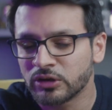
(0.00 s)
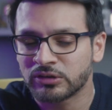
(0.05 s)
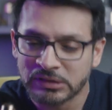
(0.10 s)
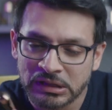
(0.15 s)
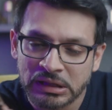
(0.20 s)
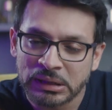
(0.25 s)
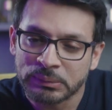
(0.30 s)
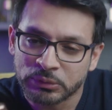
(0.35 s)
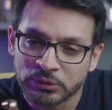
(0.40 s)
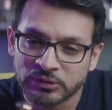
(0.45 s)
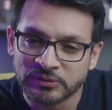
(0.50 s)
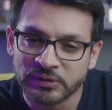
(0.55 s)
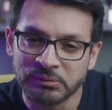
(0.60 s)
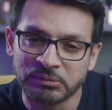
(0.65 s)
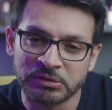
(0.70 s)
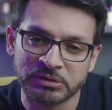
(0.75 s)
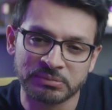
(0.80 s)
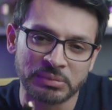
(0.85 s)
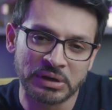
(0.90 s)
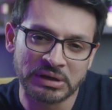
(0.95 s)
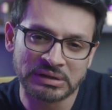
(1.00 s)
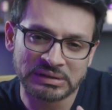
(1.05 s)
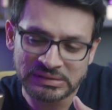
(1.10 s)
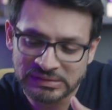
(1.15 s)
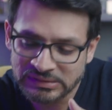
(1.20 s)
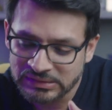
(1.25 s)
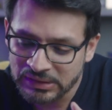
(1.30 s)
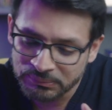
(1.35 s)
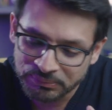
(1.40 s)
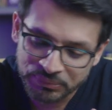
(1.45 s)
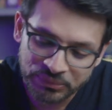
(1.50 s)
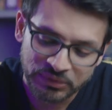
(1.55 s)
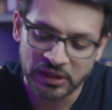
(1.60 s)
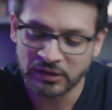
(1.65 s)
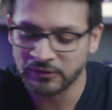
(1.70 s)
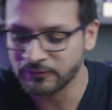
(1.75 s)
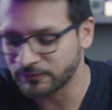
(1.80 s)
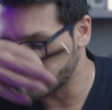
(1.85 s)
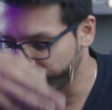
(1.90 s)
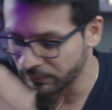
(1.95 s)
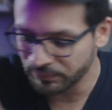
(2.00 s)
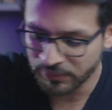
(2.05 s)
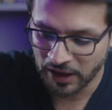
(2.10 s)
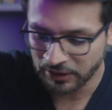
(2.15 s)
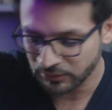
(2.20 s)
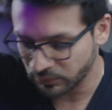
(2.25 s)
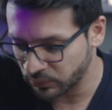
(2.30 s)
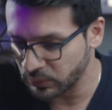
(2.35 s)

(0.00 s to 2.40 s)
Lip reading: Singapore's famous, but something from that